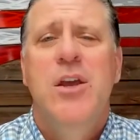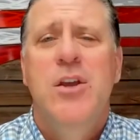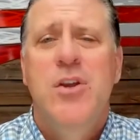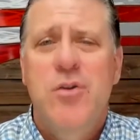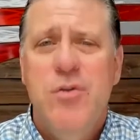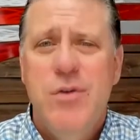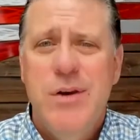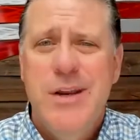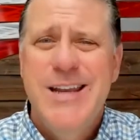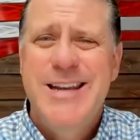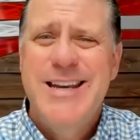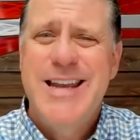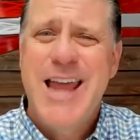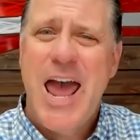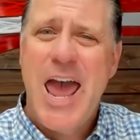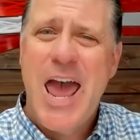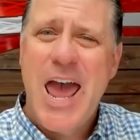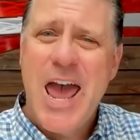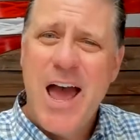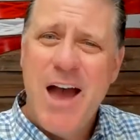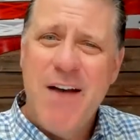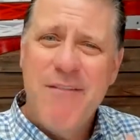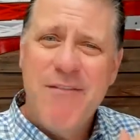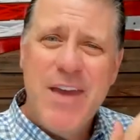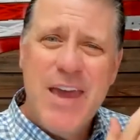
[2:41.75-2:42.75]
You need to
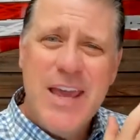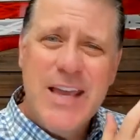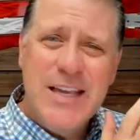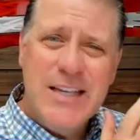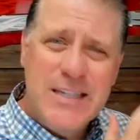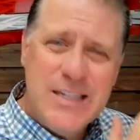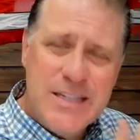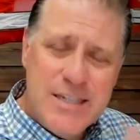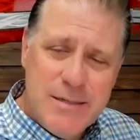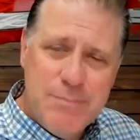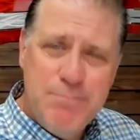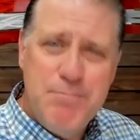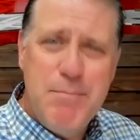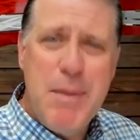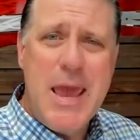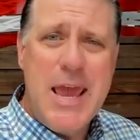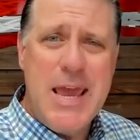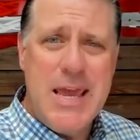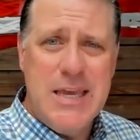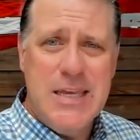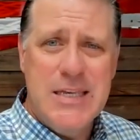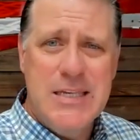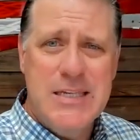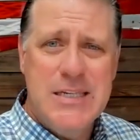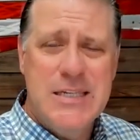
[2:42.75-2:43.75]
have a
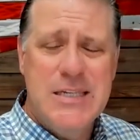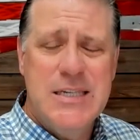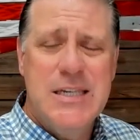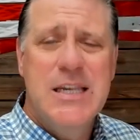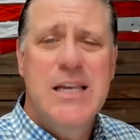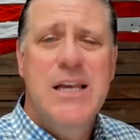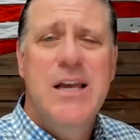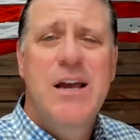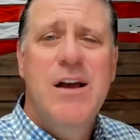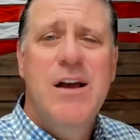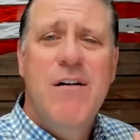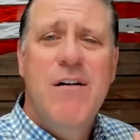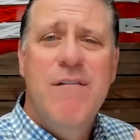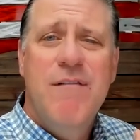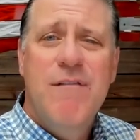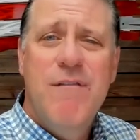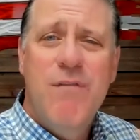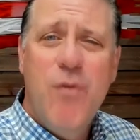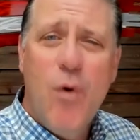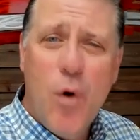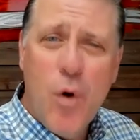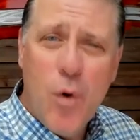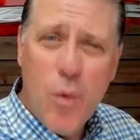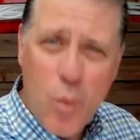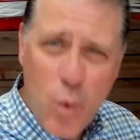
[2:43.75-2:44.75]
space
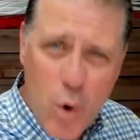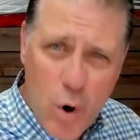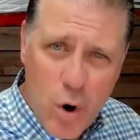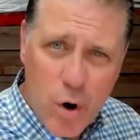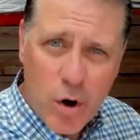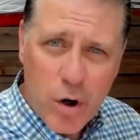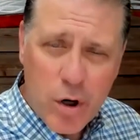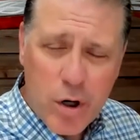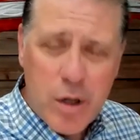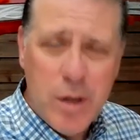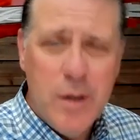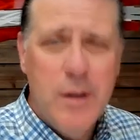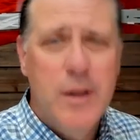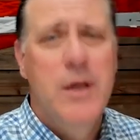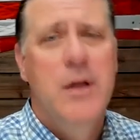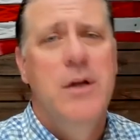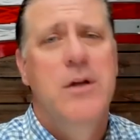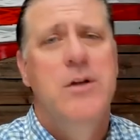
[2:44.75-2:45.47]
for work.